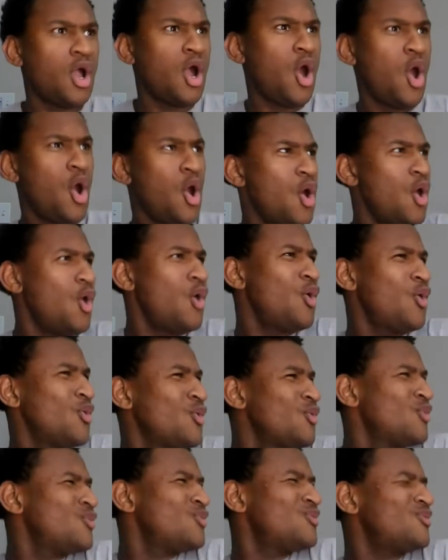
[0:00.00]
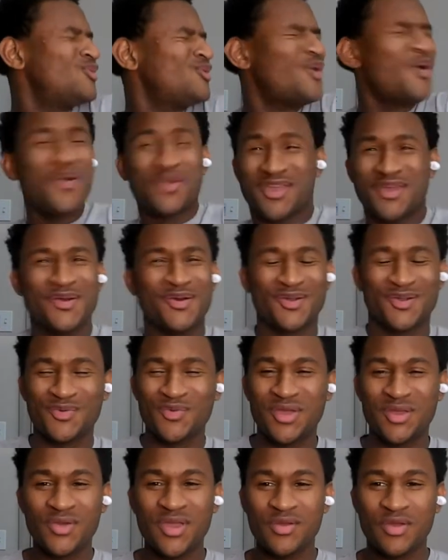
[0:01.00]
Oh, okay, hold on,
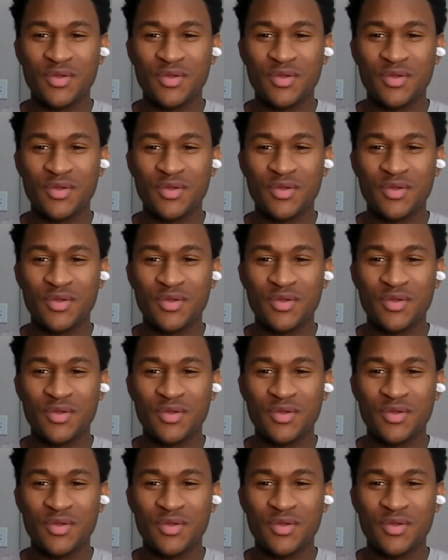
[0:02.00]
wait.